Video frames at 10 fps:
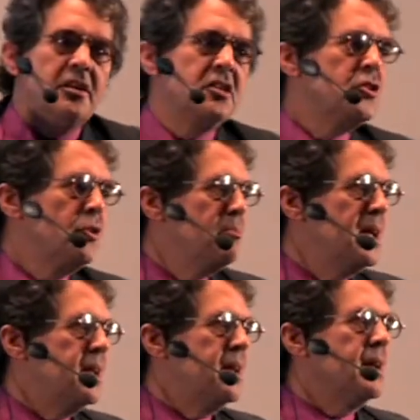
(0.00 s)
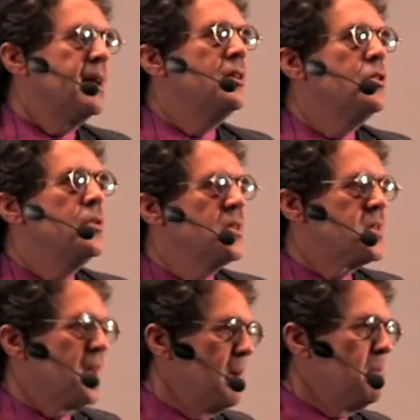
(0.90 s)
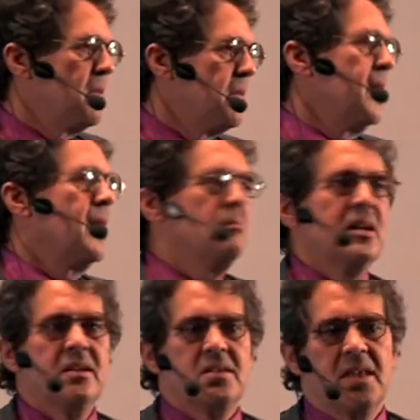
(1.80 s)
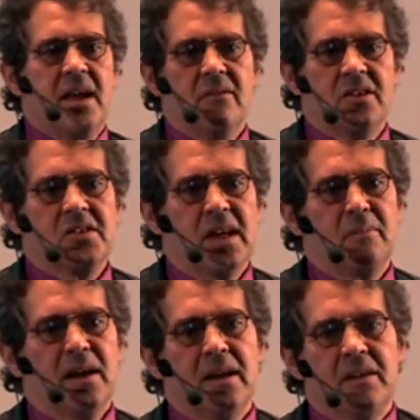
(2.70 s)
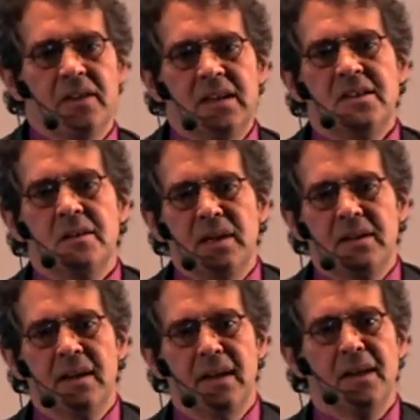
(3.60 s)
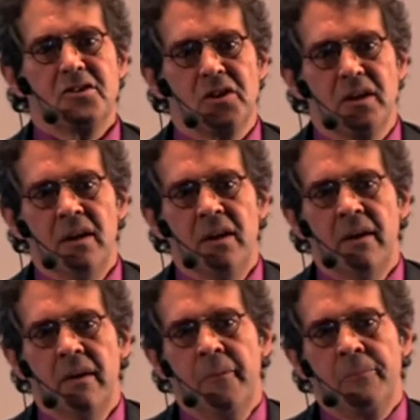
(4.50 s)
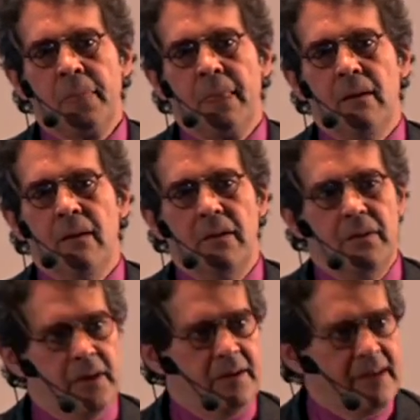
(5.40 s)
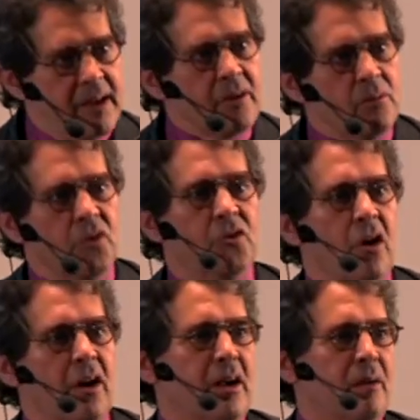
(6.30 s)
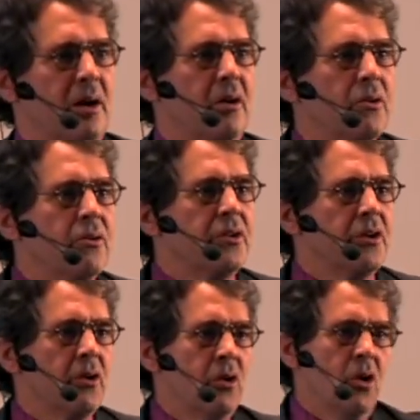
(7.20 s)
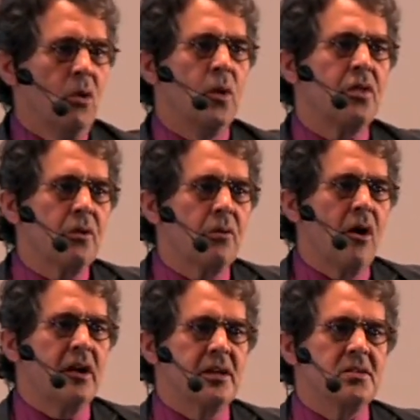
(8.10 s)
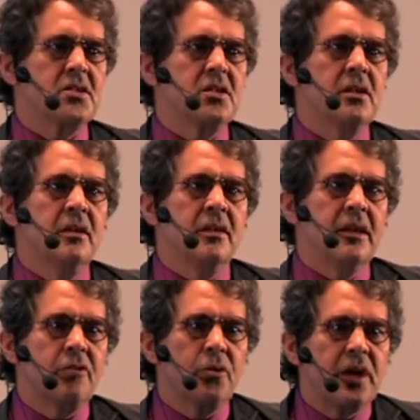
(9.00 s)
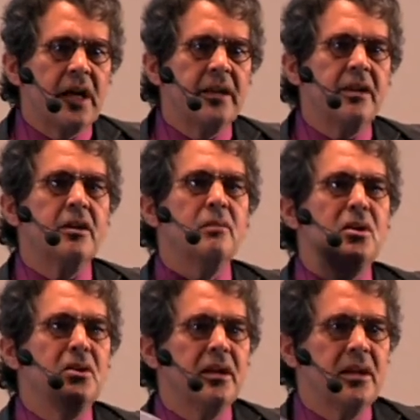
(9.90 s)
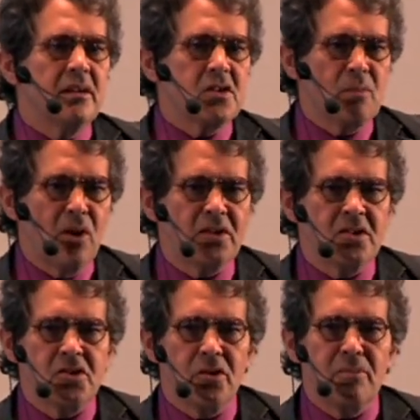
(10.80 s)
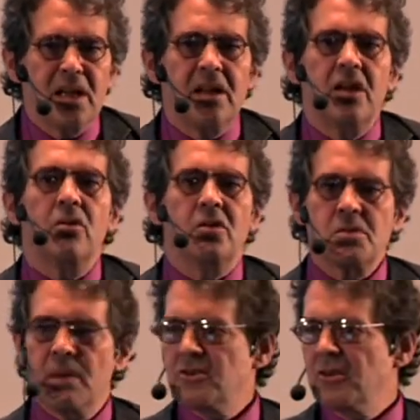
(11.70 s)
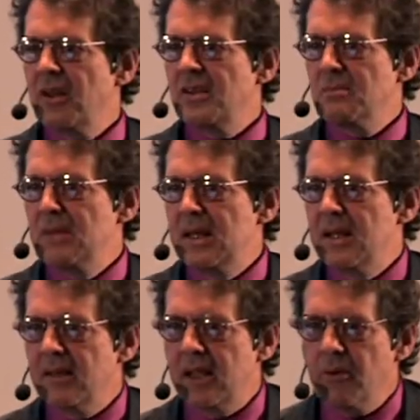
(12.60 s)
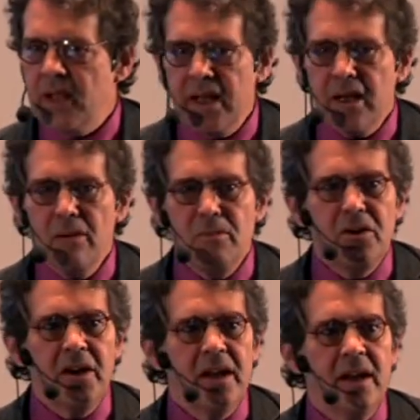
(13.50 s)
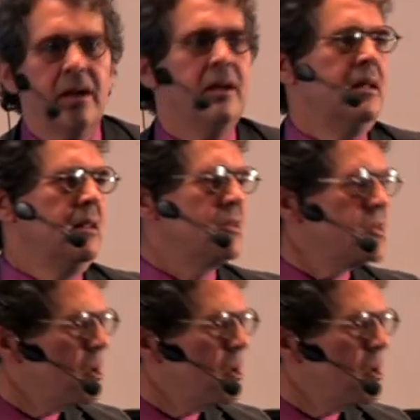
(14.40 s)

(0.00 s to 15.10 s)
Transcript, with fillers: Digital media can do the same thing because they have the same kind of intimate connection uh, that David was talking about earlier with their audience. They've created a community, small digital media or specialized media. They create a community. This